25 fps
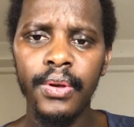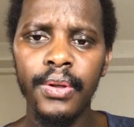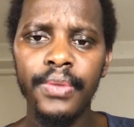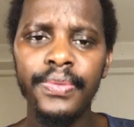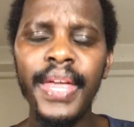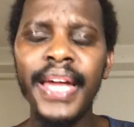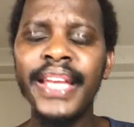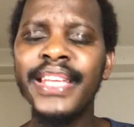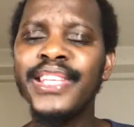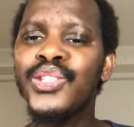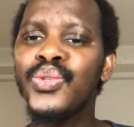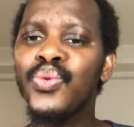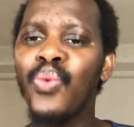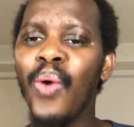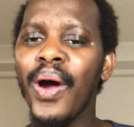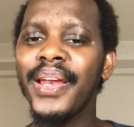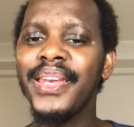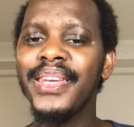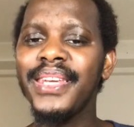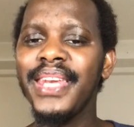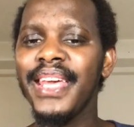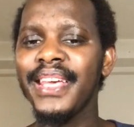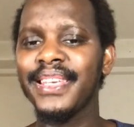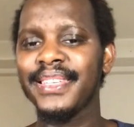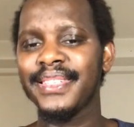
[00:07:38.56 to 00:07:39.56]
That is what
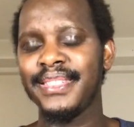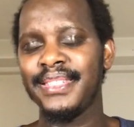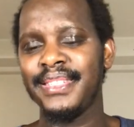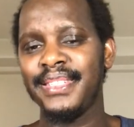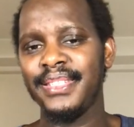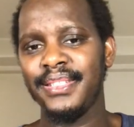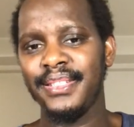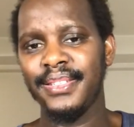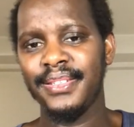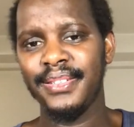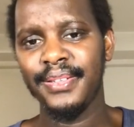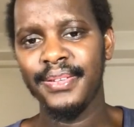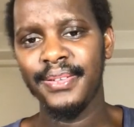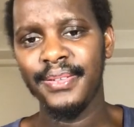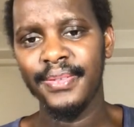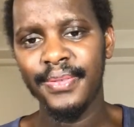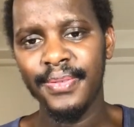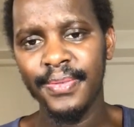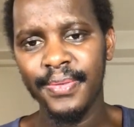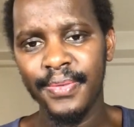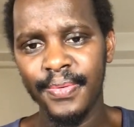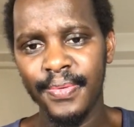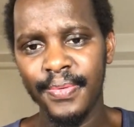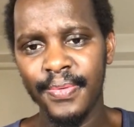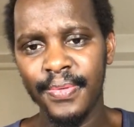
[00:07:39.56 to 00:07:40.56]
next.
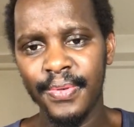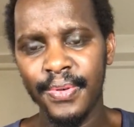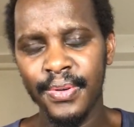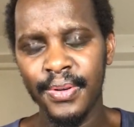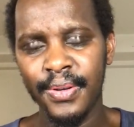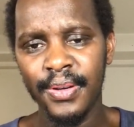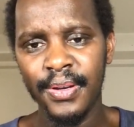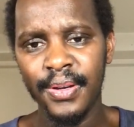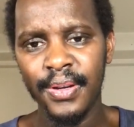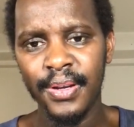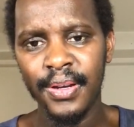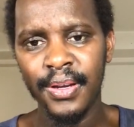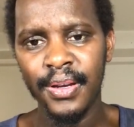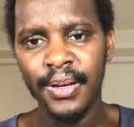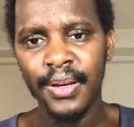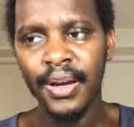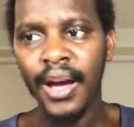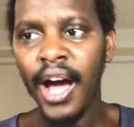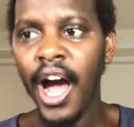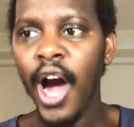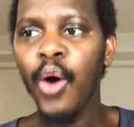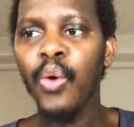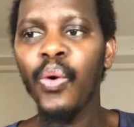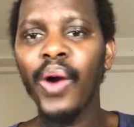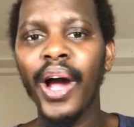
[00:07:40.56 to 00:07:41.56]

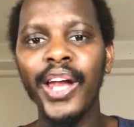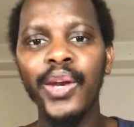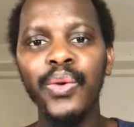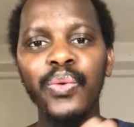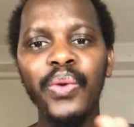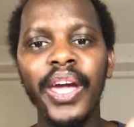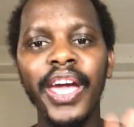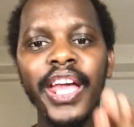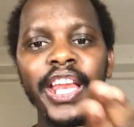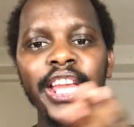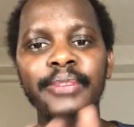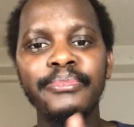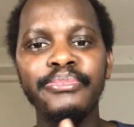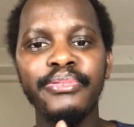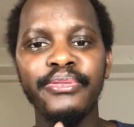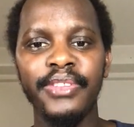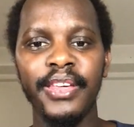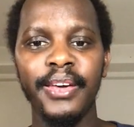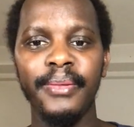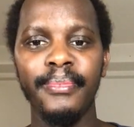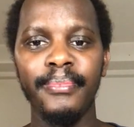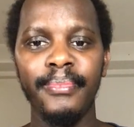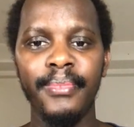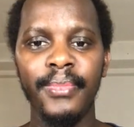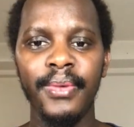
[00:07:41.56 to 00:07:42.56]
How can we help
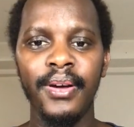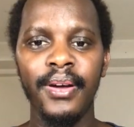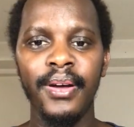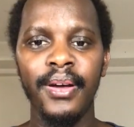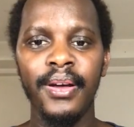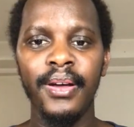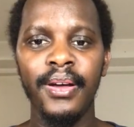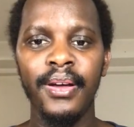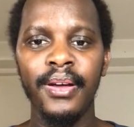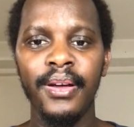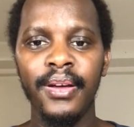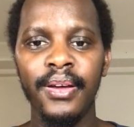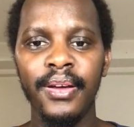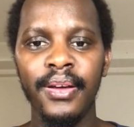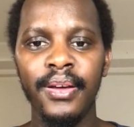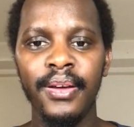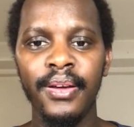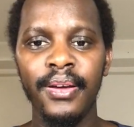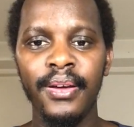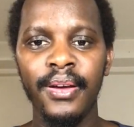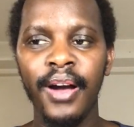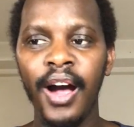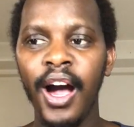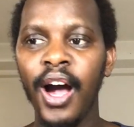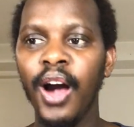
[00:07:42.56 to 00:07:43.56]
them?
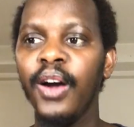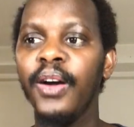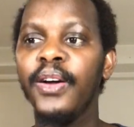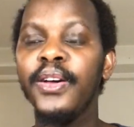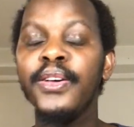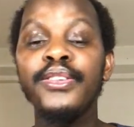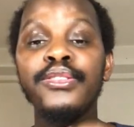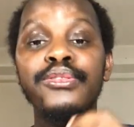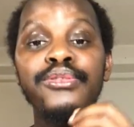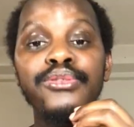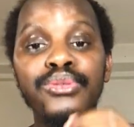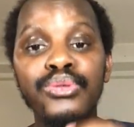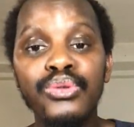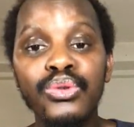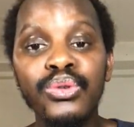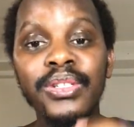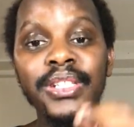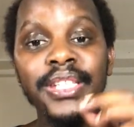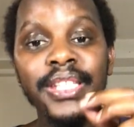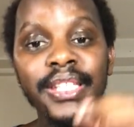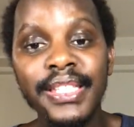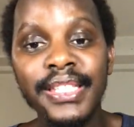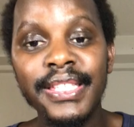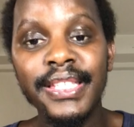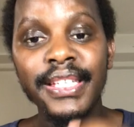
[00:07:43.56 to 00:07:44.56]
Through
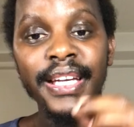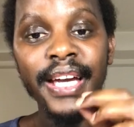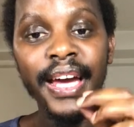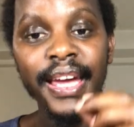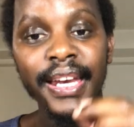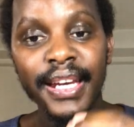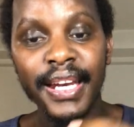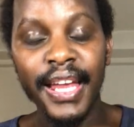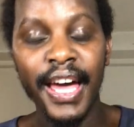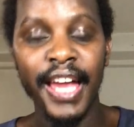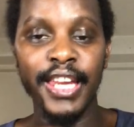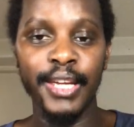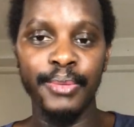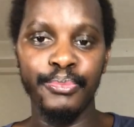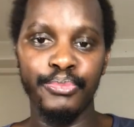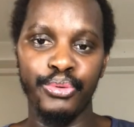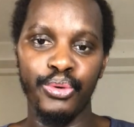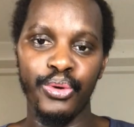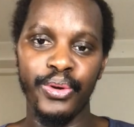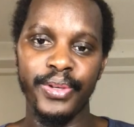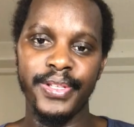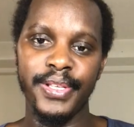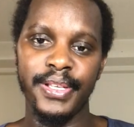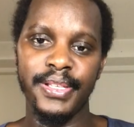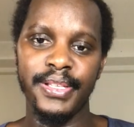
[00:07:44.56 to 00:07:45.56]
teaching and learning
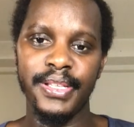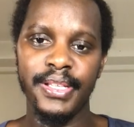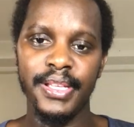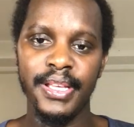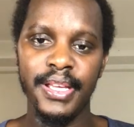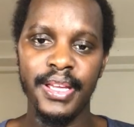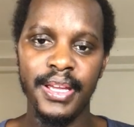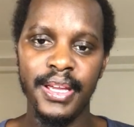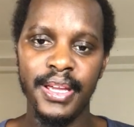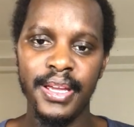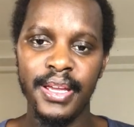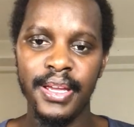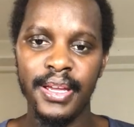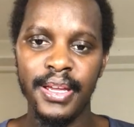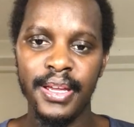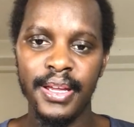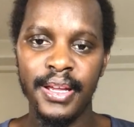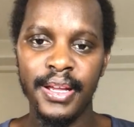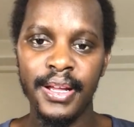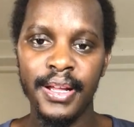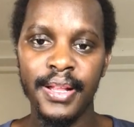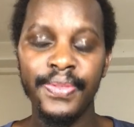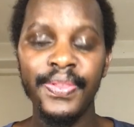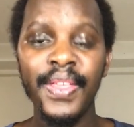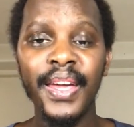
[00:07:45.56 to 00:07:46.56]
process.
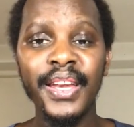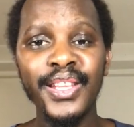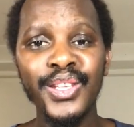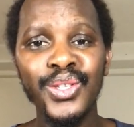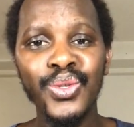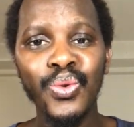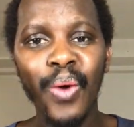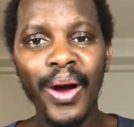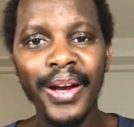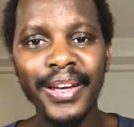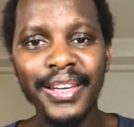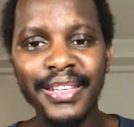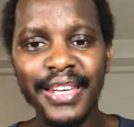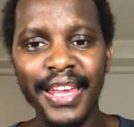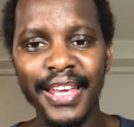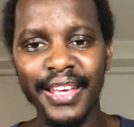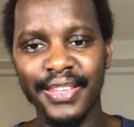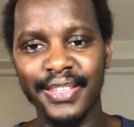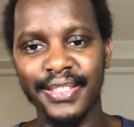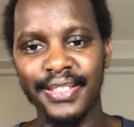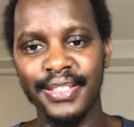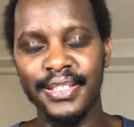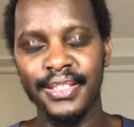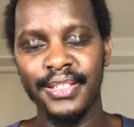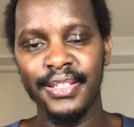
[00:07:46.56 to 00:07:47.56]
That is what
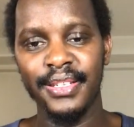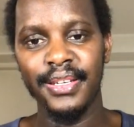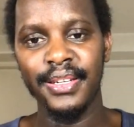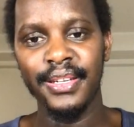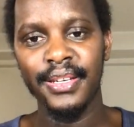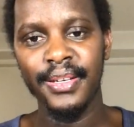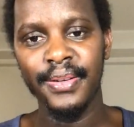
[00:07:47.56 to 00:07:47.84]
next.